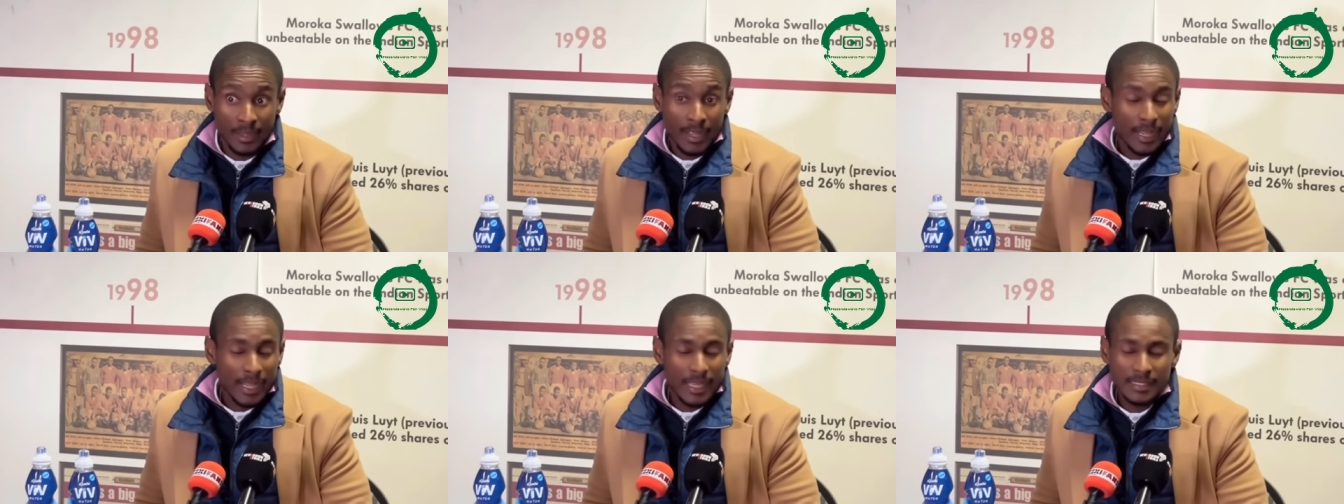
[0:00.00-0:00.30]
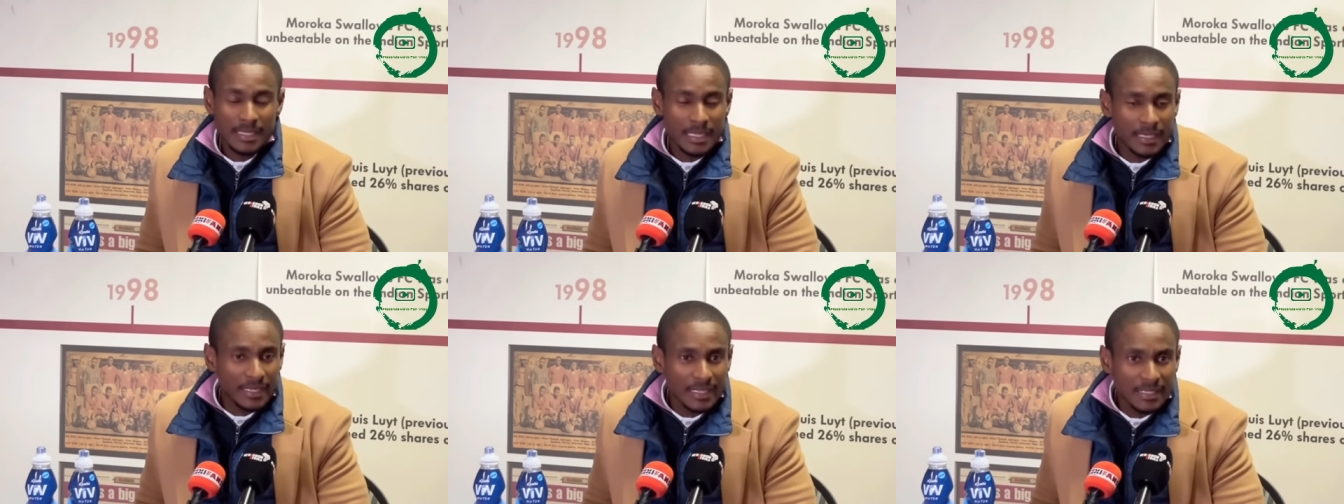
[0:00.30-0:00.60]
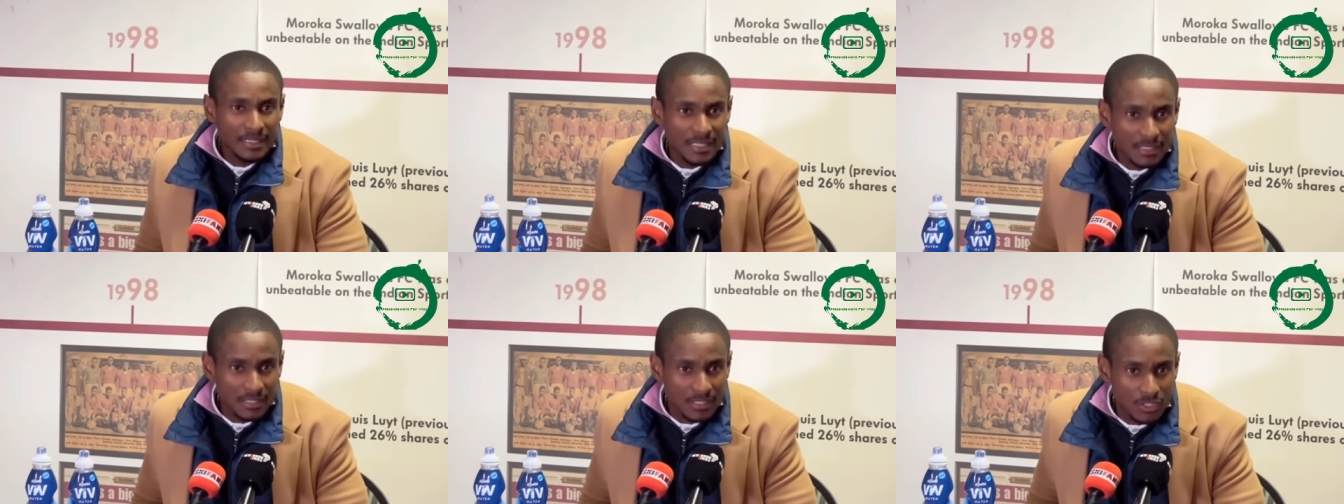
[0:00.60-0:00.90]
it's an
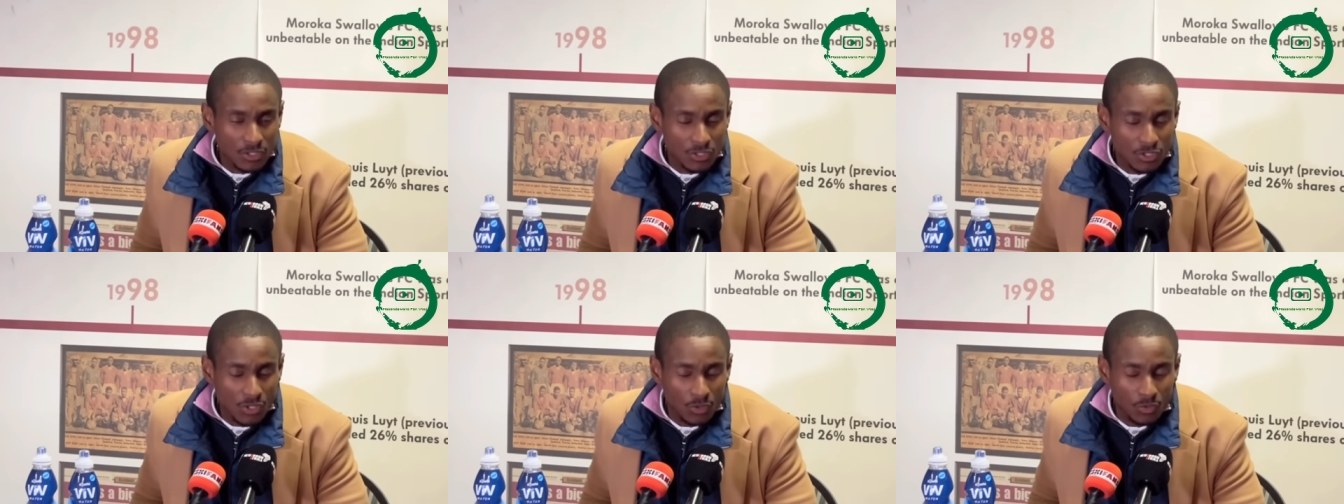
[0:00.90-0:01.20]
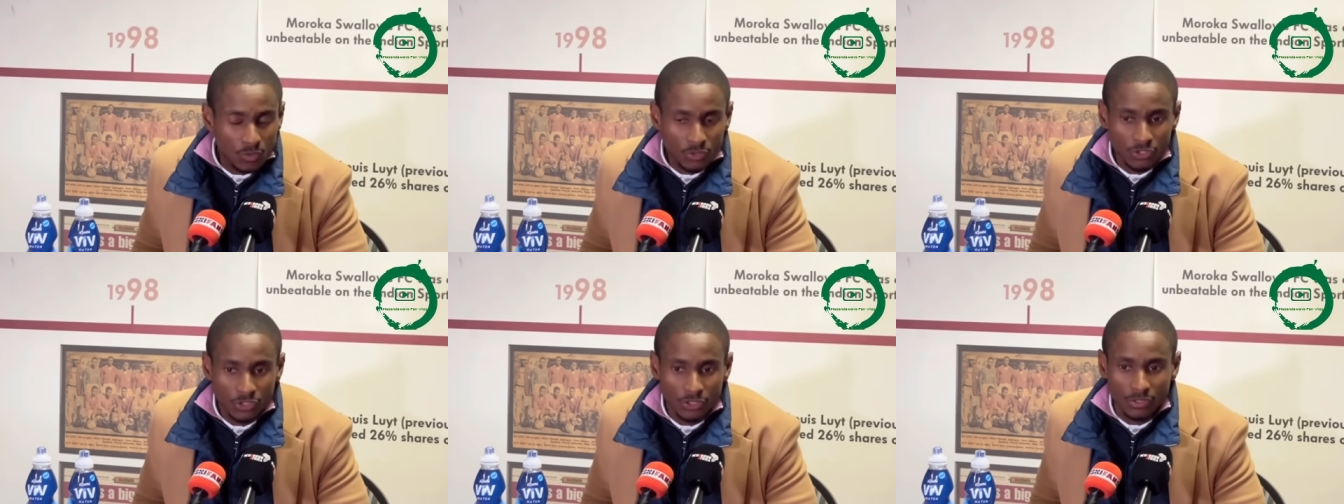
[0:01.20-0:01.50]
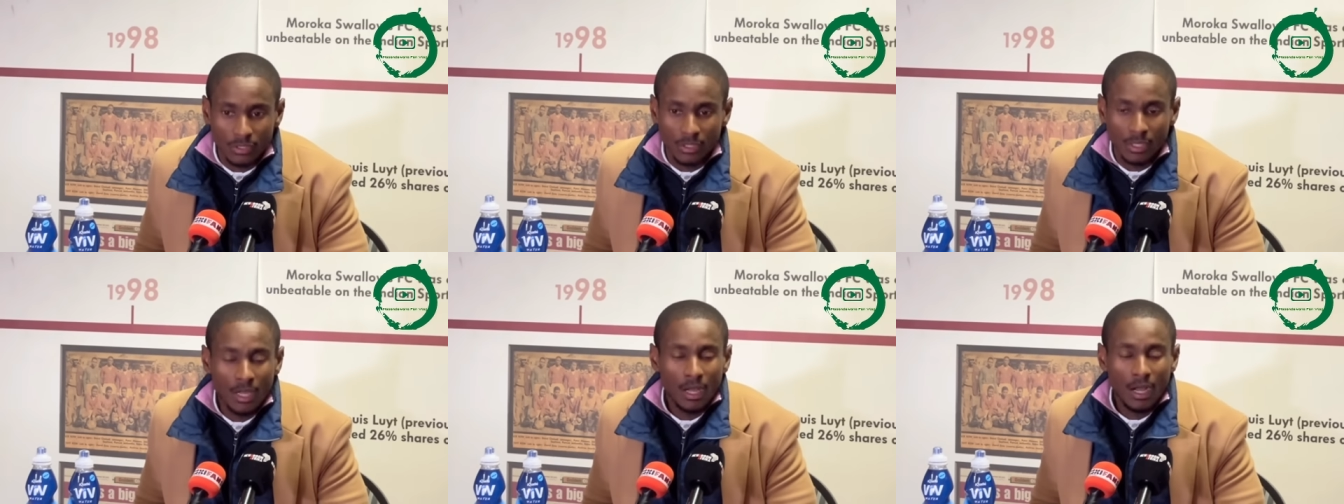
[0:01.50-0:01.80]
easy
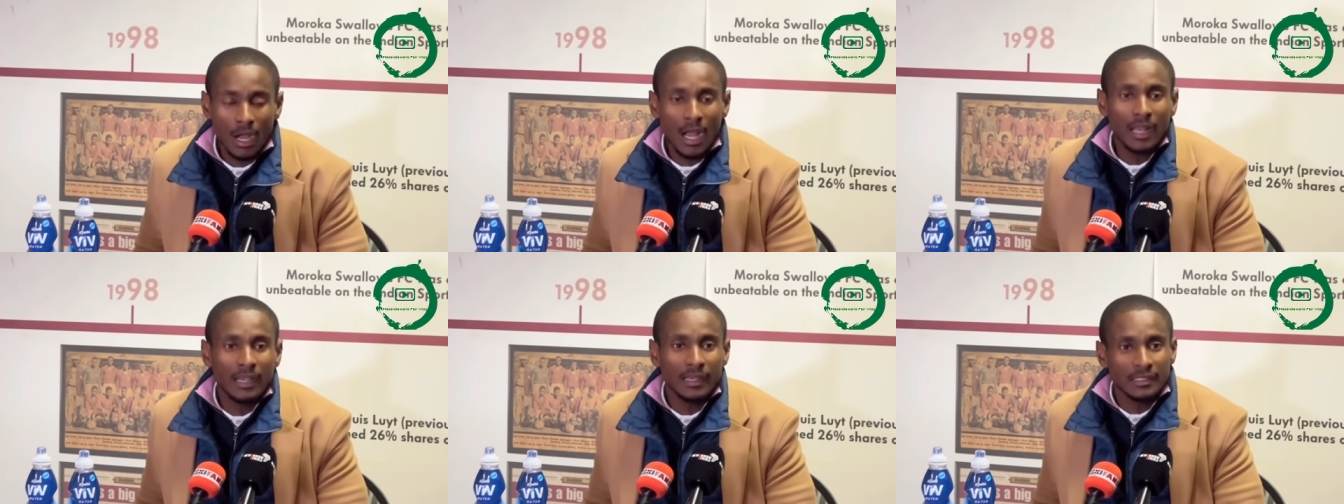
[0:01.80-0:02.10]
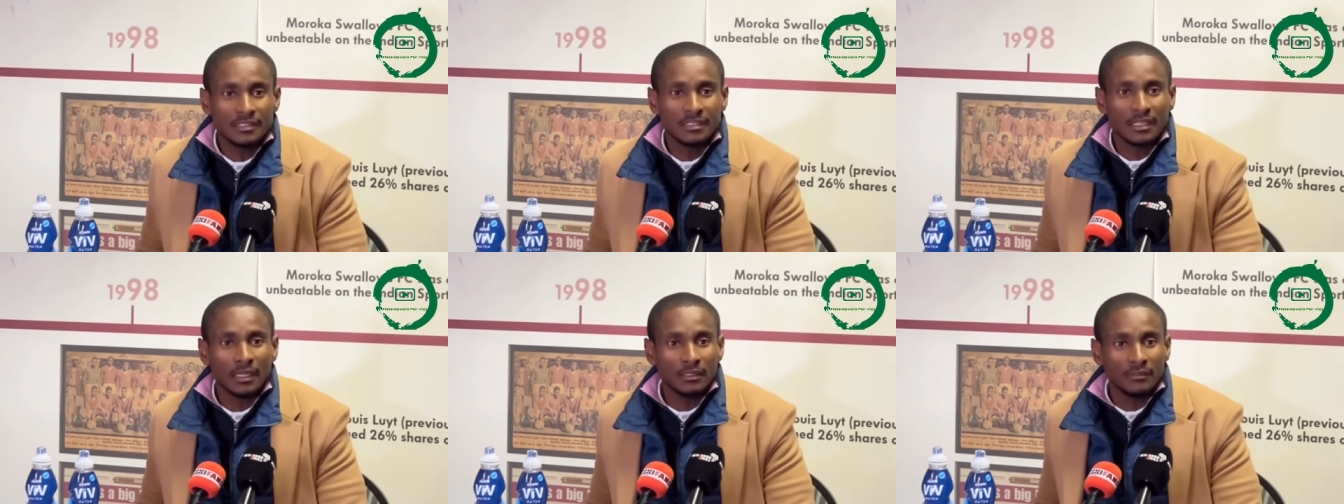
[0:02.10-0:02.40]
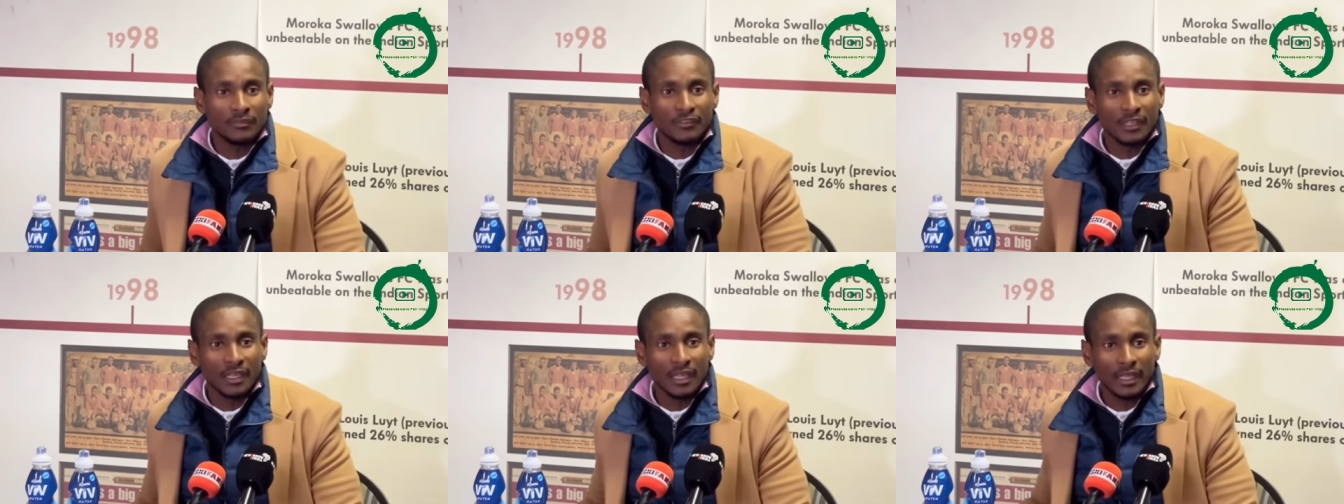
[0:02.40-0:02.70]
solution. Ah, let's get
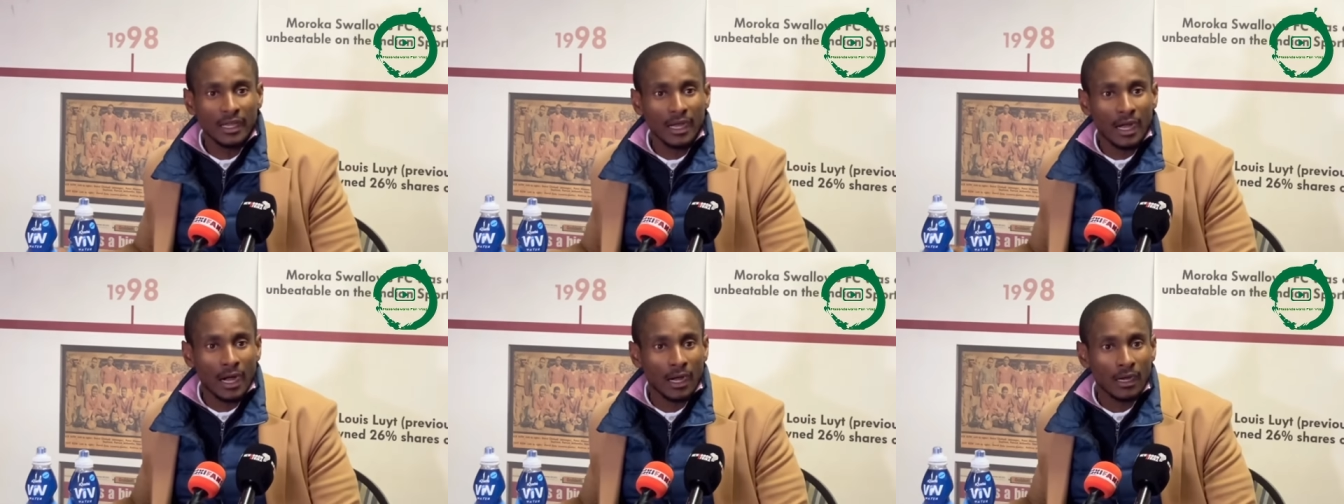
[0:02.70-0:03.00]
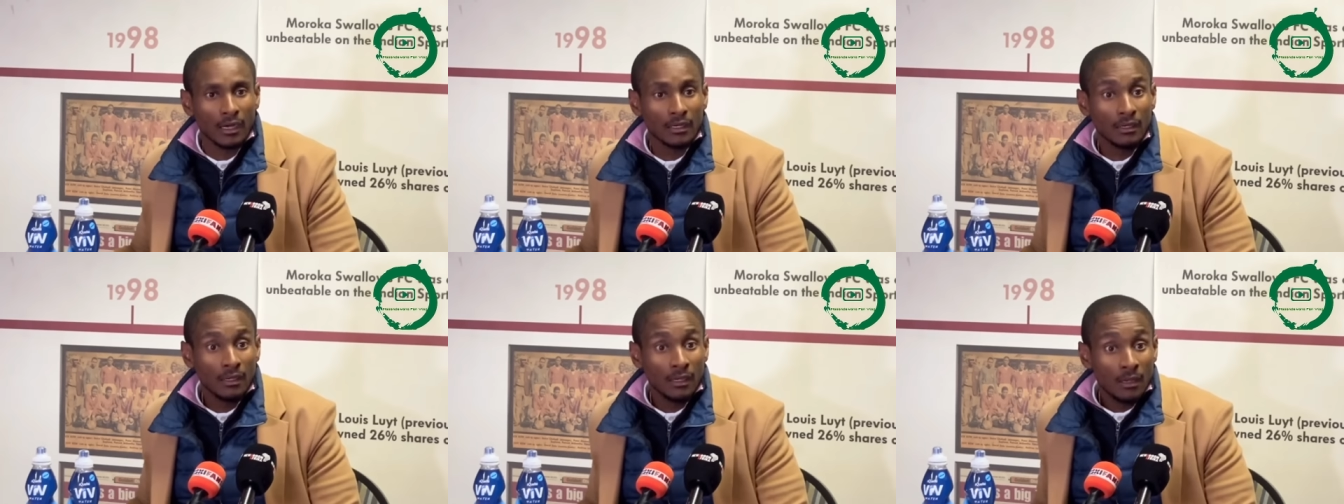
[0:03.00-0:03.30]
VAR.